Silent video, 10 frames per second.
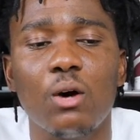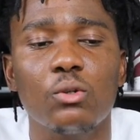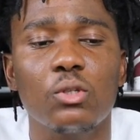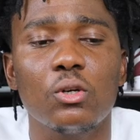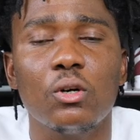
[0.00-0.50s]

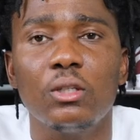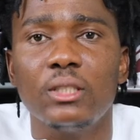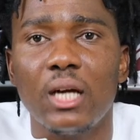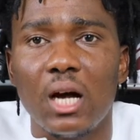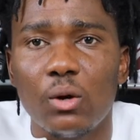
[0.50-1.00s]
outsole. On
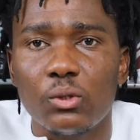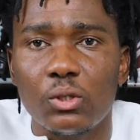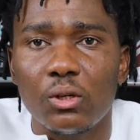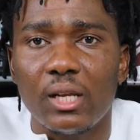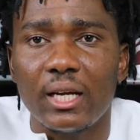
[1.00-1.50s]
the
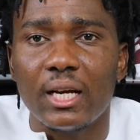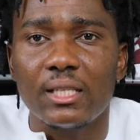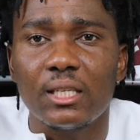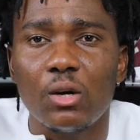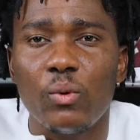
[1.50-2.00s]
outsole, like I
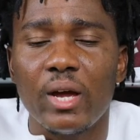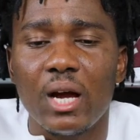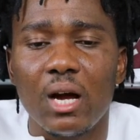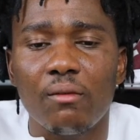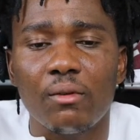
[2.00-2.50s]
said, we
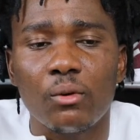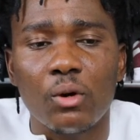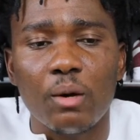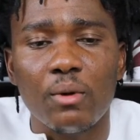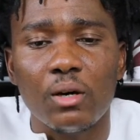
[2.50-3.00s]
have
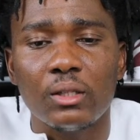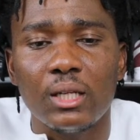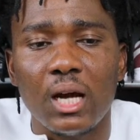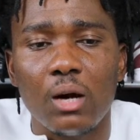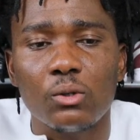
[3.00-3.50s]
rubber on
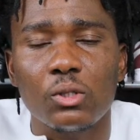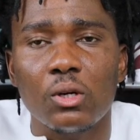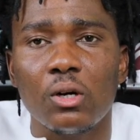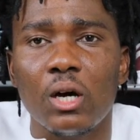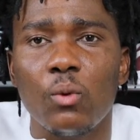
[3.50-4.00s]
the outsole,